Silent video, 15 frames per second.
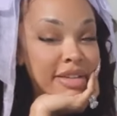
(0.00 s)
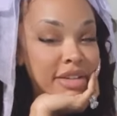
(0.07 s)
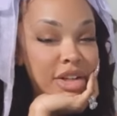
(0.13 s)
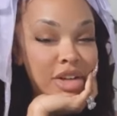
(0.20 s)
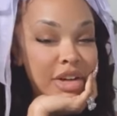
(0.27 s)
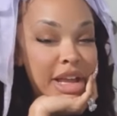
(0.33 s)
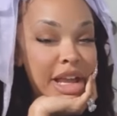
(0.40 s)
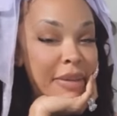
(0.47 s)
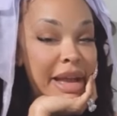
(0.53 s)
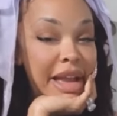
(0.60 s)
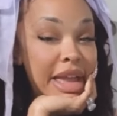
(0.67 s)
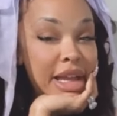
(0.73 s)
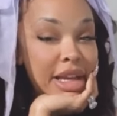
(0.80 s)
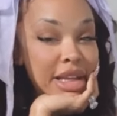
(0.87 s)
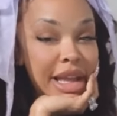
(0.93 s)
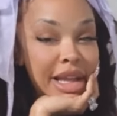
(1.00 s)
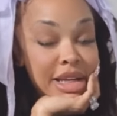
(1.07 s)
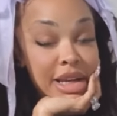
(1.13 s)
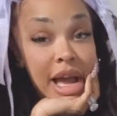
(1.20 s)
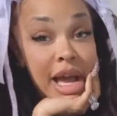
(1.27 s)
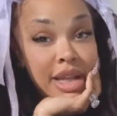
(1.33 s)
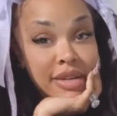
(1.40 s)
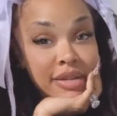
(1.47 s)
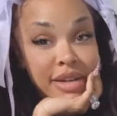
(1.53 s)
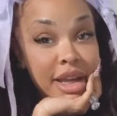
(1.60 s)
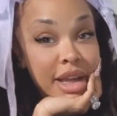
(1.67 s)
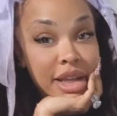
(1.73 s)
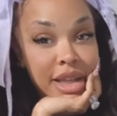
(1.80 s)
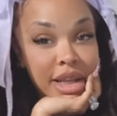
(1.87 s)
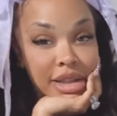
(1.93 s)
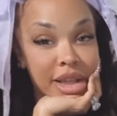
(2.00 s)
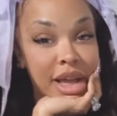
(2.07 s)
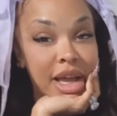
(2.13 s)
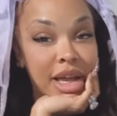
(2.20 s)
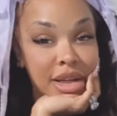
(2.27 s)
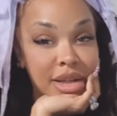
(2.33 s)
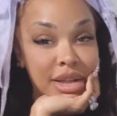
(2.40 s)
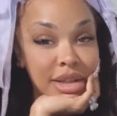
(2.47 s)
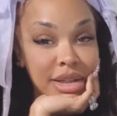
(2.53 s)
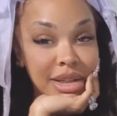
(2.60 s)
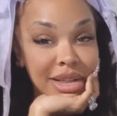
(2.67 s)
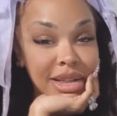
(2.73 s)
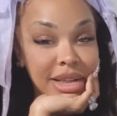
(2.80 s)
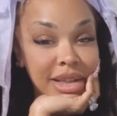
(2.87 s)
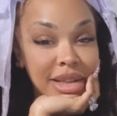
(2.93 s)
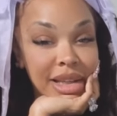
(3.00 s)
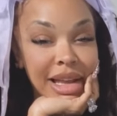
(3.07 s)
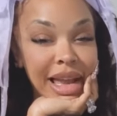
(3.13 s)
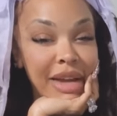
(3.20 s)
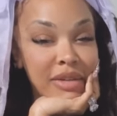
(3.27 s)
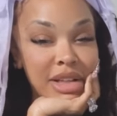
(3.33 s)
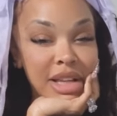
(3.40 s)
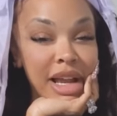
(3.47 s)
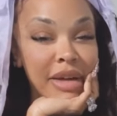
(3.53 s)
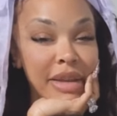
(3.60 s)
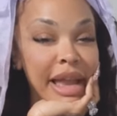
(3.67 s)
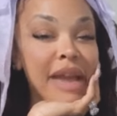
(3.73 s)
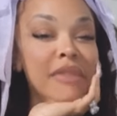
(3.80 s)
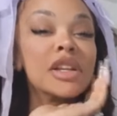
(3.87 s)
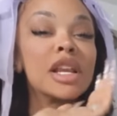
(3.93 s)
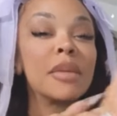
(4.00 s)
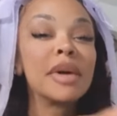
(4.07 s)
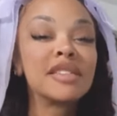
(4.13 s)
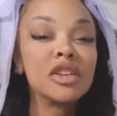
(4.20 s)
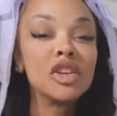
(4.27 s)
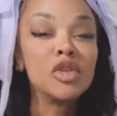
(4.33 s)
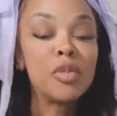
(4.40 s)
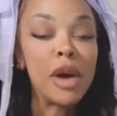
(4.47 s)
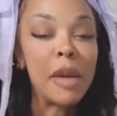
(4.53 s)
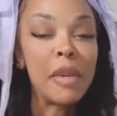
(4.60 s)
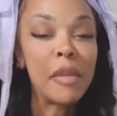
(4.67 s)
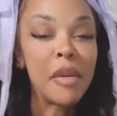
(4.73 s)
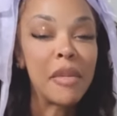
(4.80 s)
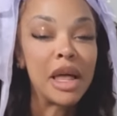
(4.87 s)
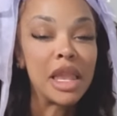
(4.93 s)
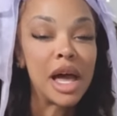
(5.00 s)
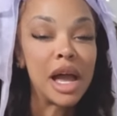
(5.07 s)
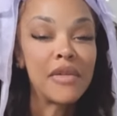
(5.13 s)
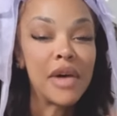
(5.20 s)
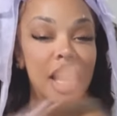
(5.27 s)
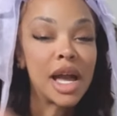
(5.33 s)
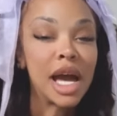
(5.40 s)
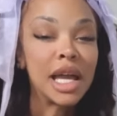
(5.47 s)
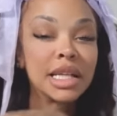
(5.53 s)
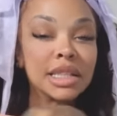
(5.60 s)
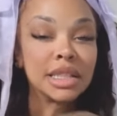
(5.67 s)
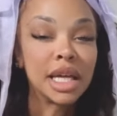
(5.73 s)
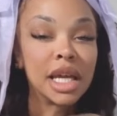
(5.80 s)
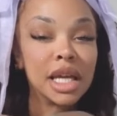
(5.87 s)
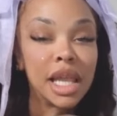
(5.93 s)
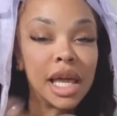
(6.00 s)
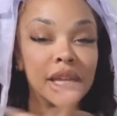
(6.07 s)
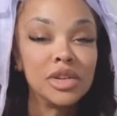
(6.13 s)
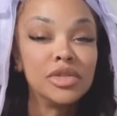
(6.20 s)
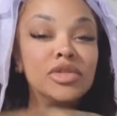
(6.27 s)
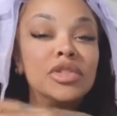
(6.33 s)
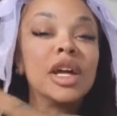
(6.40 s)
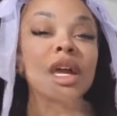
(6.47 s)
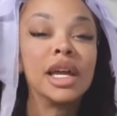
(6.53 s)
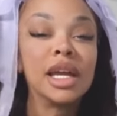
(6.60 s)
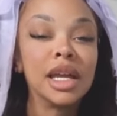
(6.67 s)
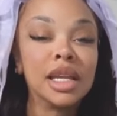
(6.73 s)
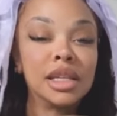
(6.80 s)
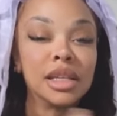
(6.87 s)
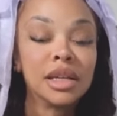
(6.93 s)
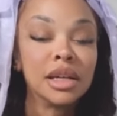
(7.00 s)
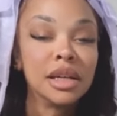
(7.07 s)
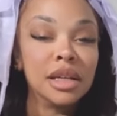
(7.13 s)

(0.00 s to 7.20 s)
When I see your name, I can't like not say it like that. Like every time, like every time I see you pop up on my live, I gotta oh. say it like you say it in.